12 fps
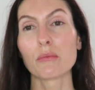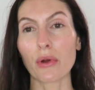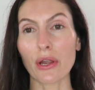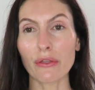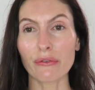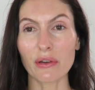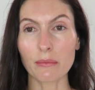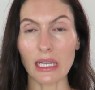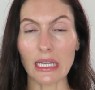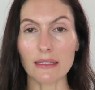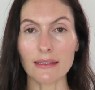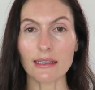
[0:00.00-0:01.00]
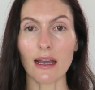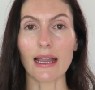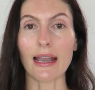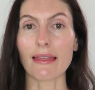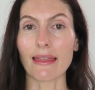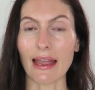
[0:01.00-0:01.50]
both from the
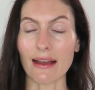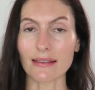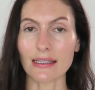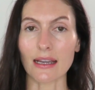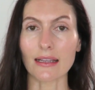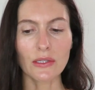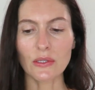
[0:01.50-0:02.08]
inside and the outside.